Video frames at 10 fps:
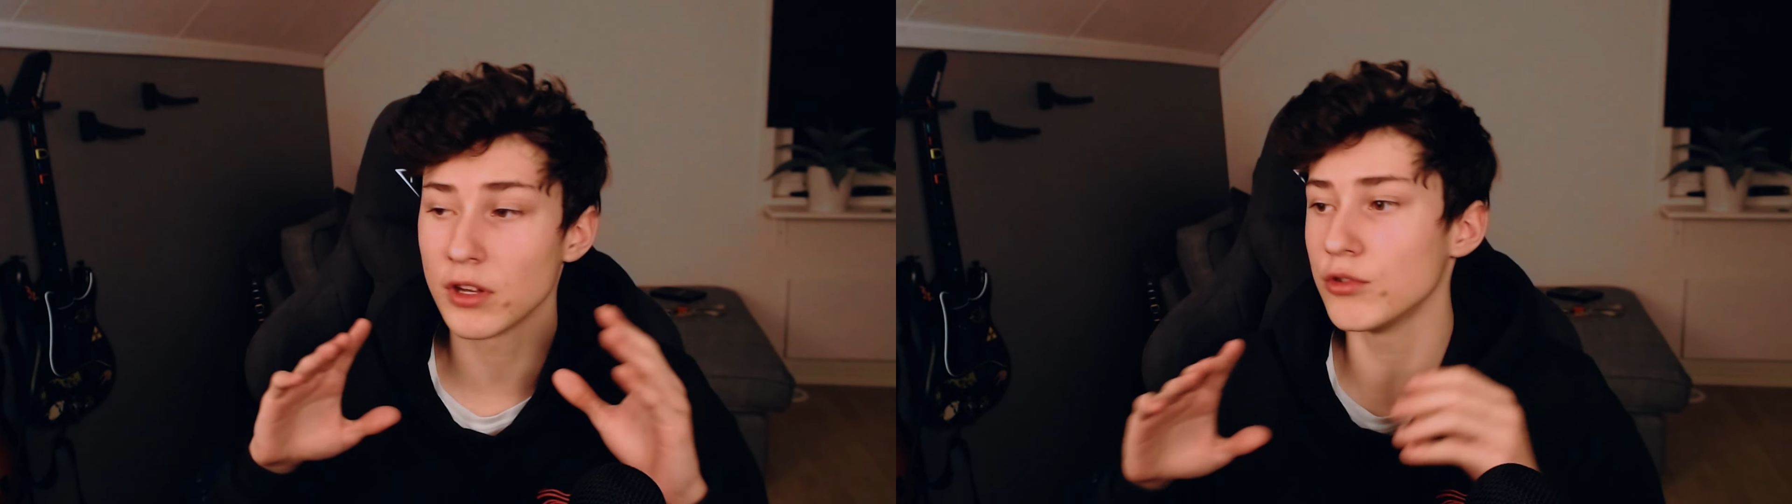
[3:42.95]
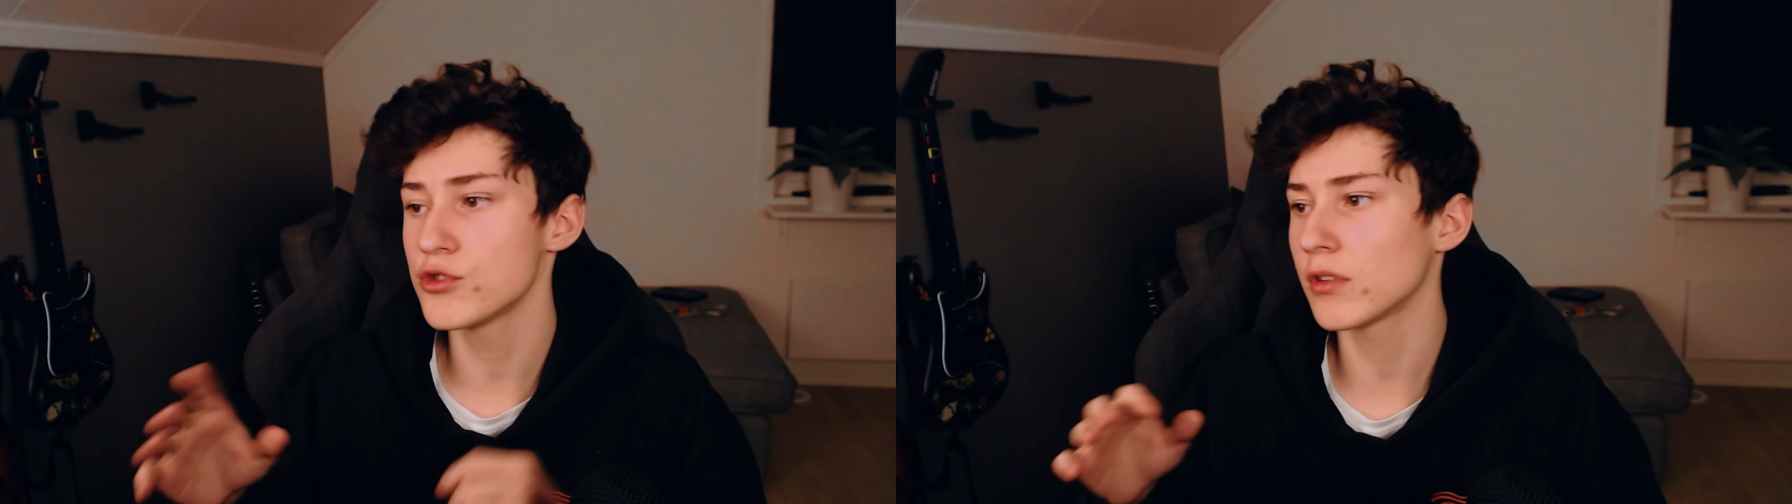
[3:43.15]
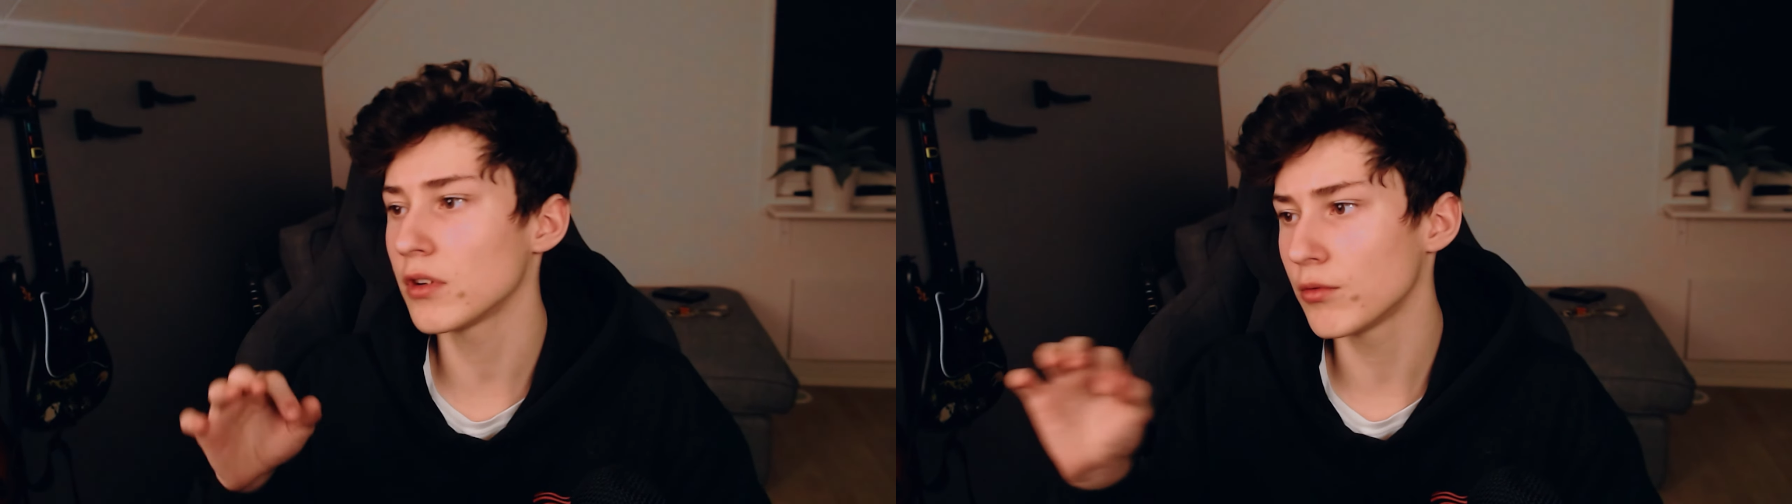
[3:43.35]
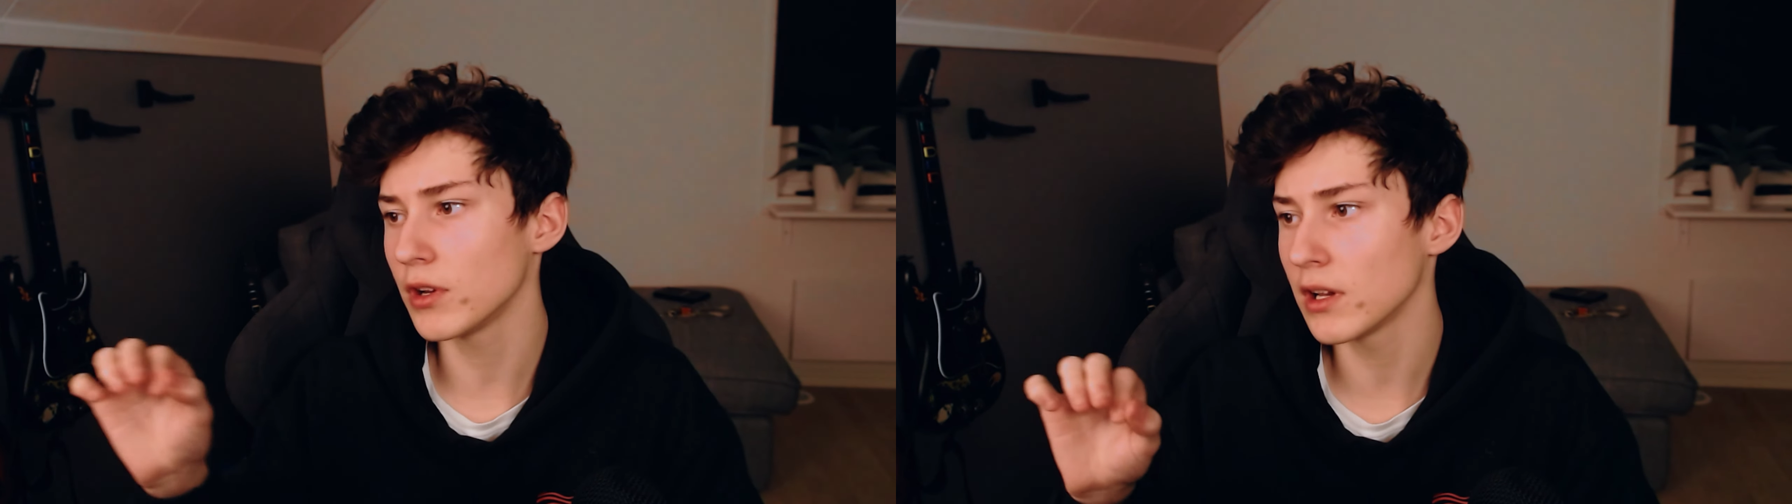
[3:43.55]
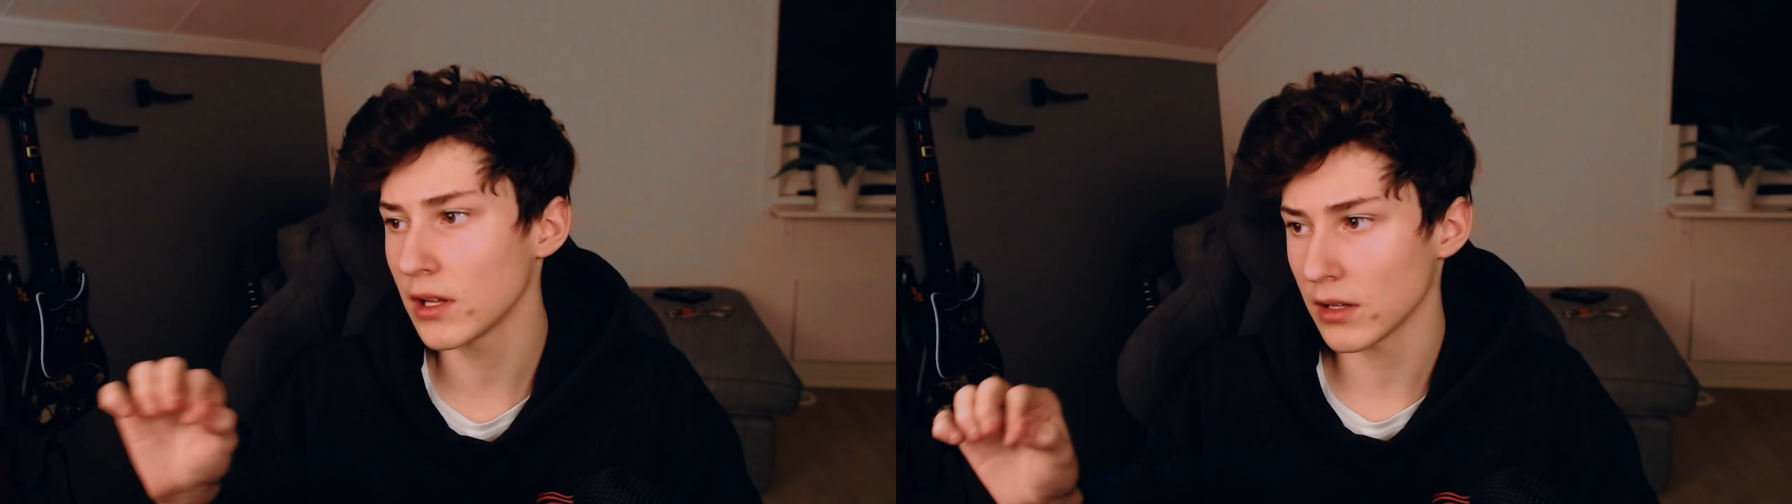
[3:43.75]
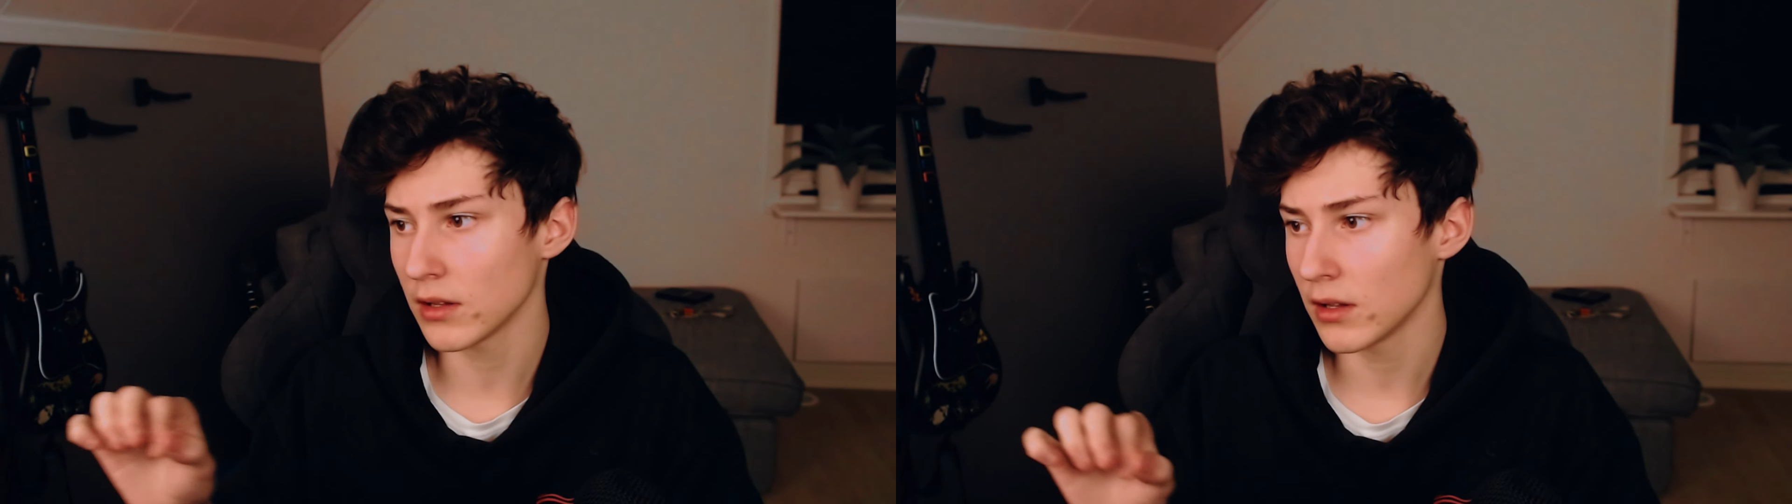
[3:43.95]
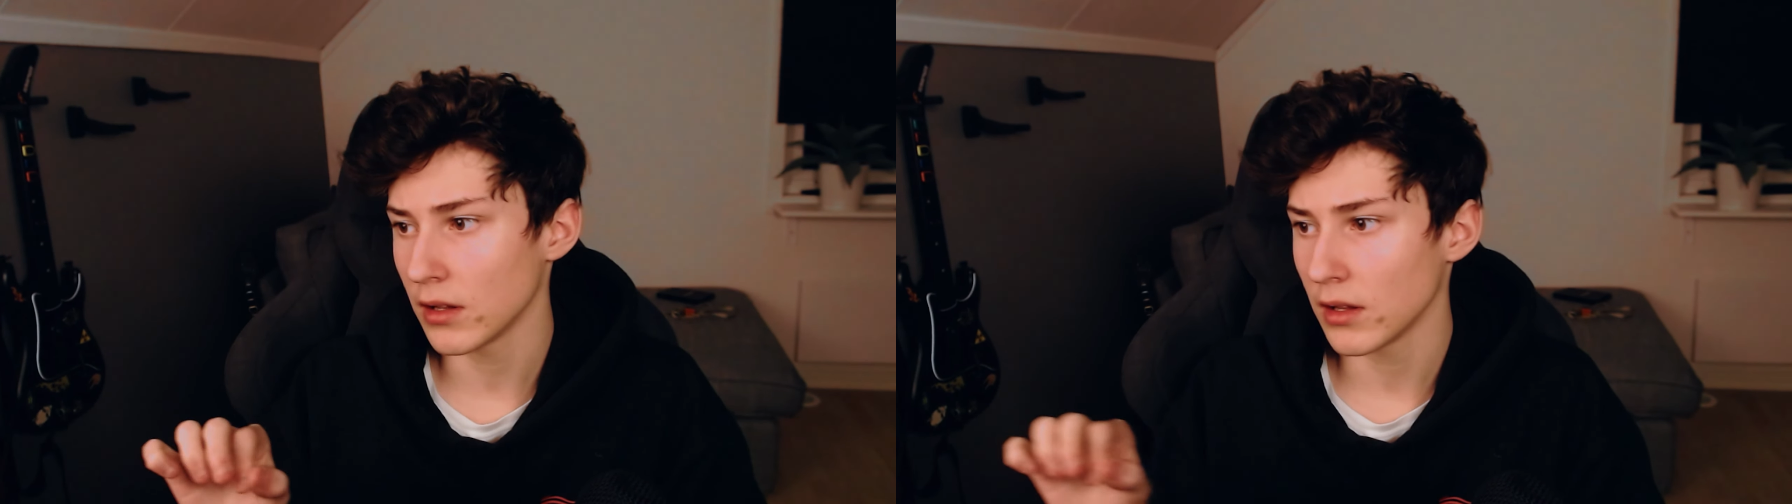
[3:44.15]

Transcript: then you shouldn't really